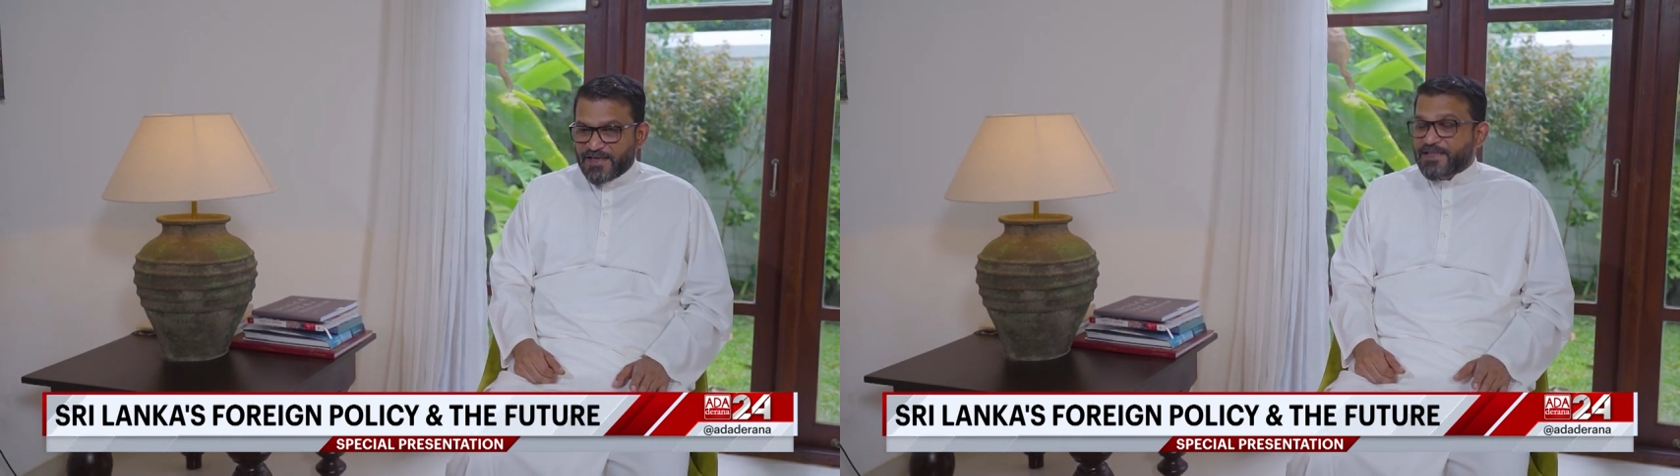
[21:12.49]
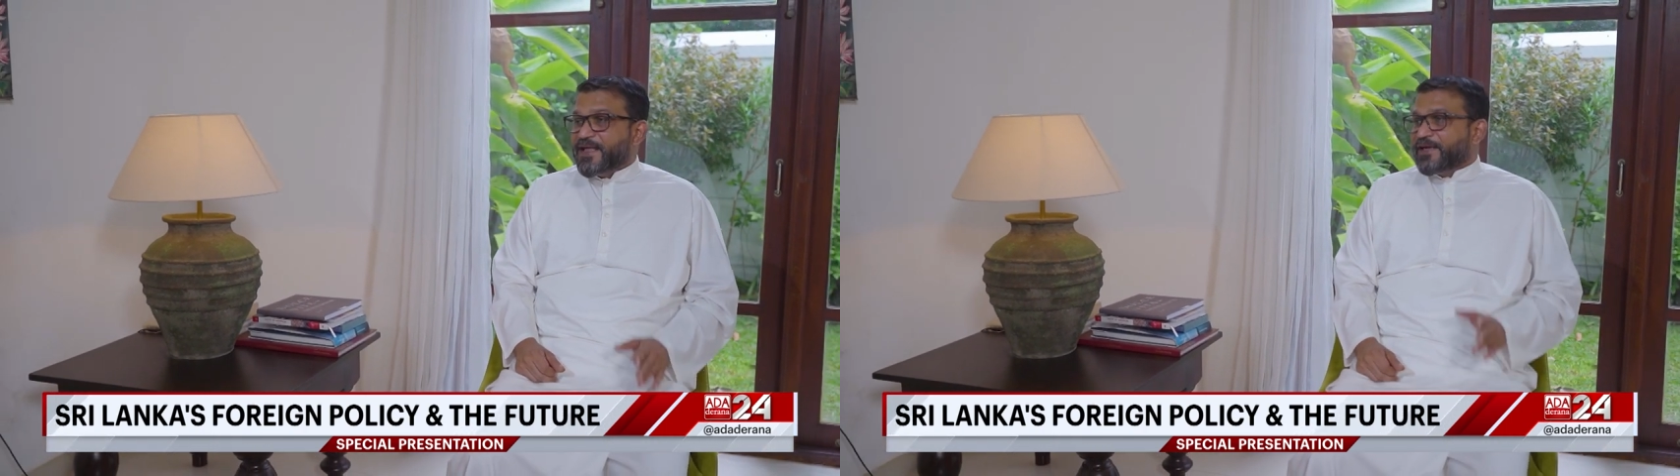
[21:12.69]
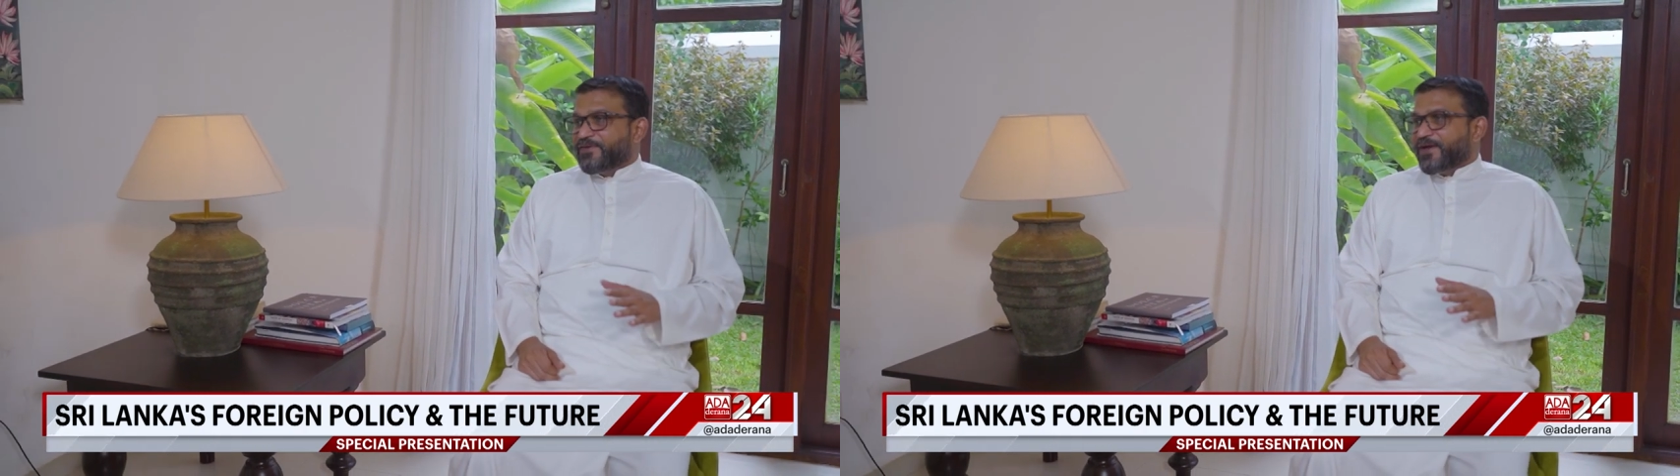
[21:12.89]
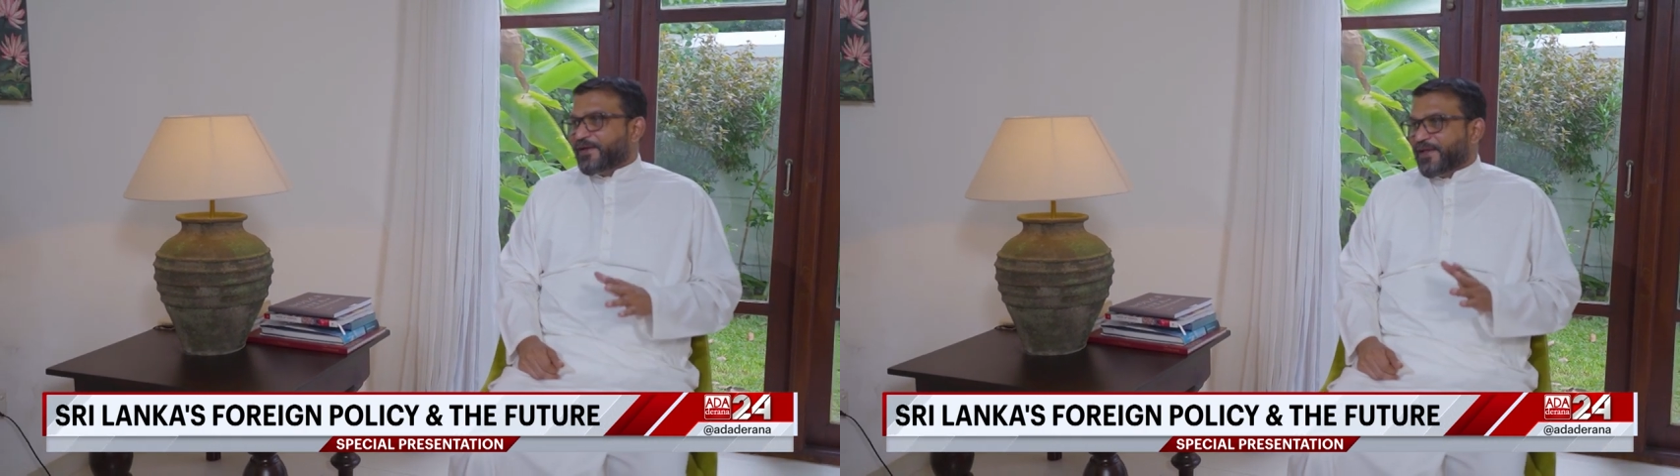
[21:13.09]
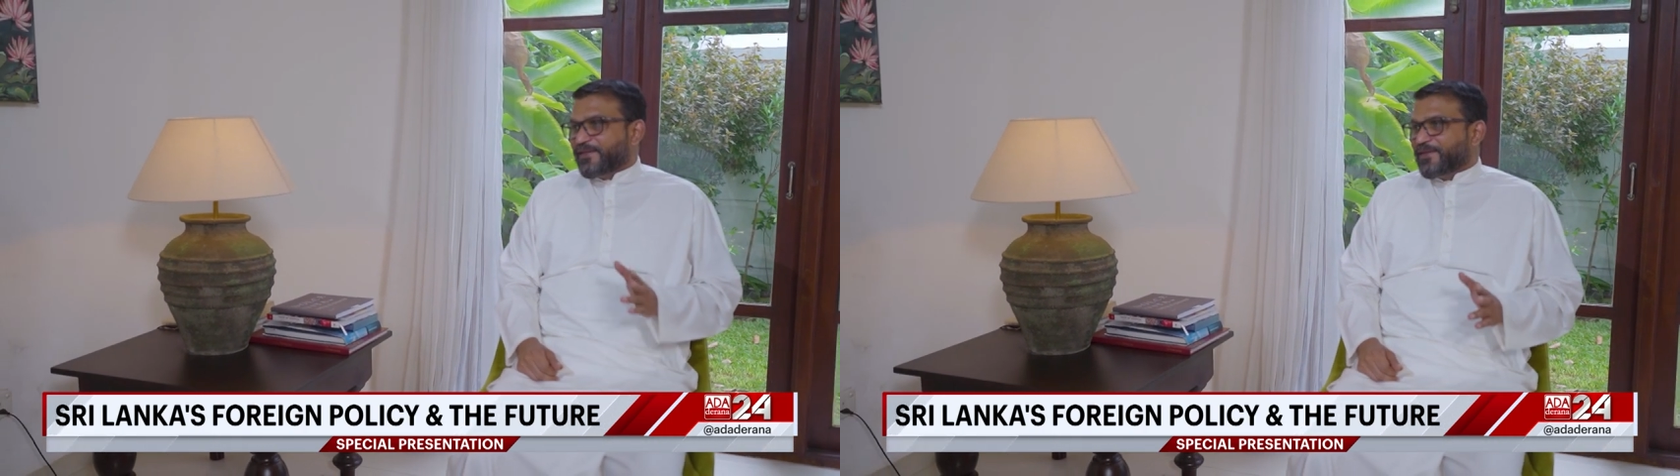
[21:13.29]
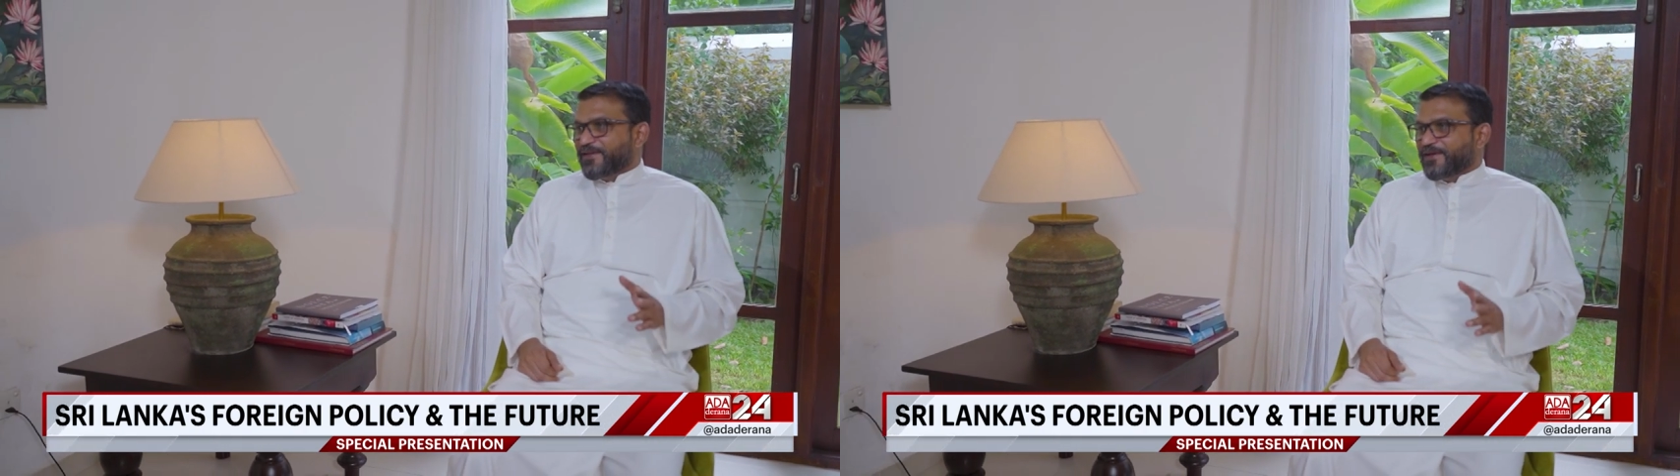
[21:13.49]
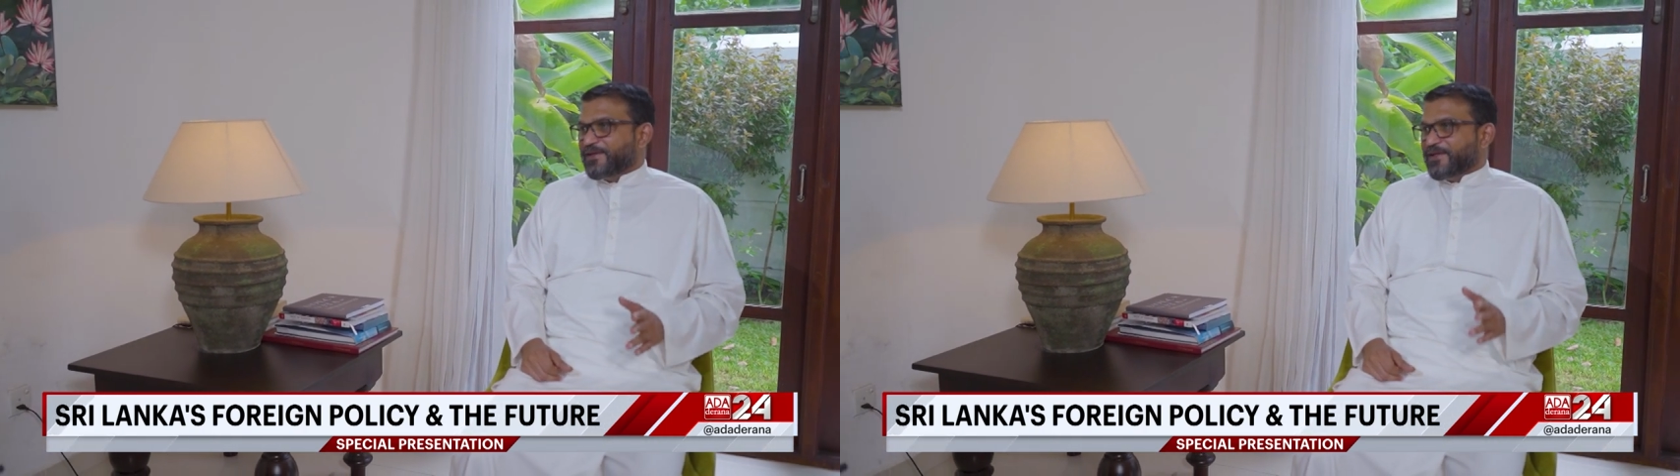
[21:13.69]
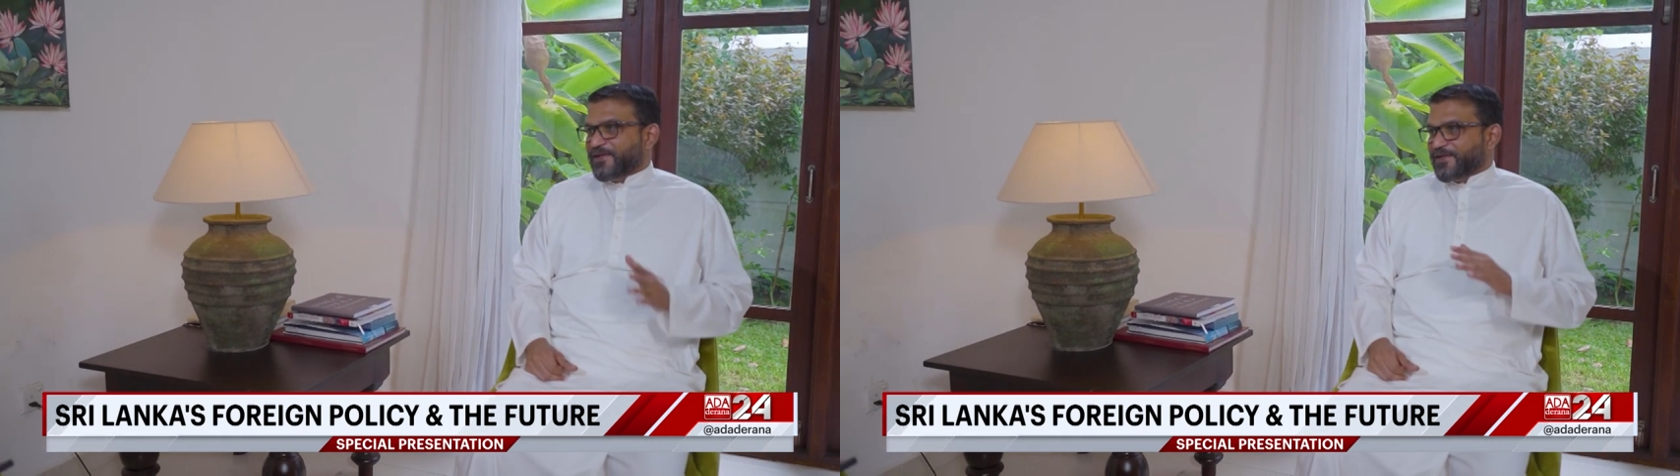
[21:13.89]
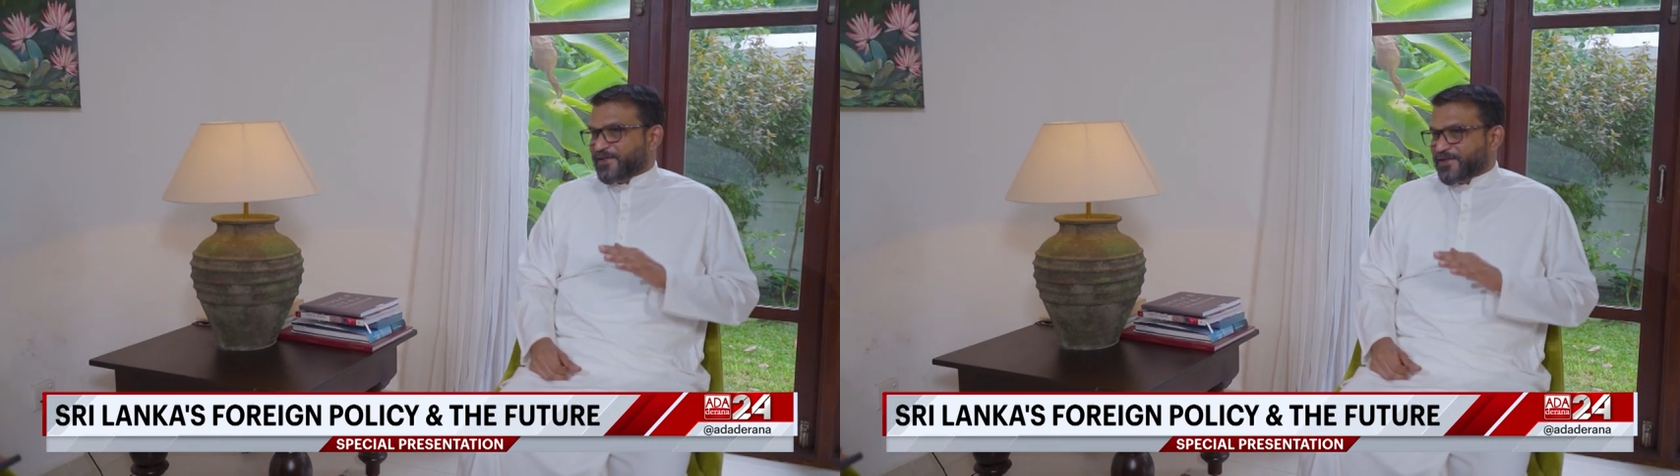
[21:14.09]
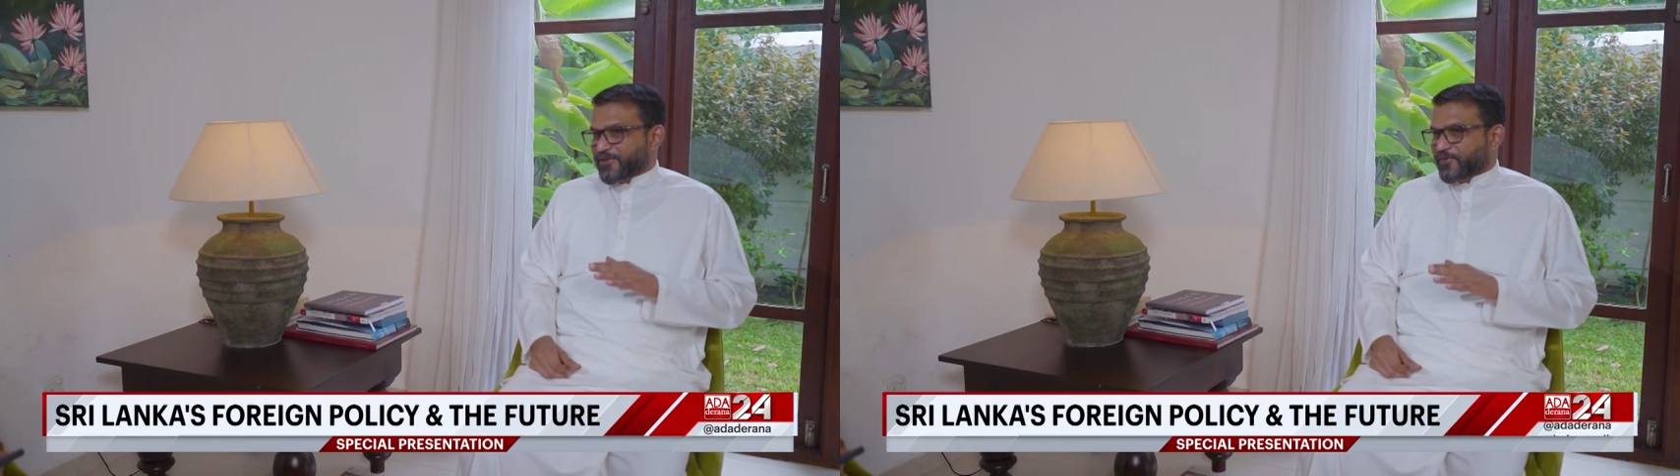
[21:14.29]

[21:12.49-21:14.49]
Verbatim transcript: In that regard, I think the uh,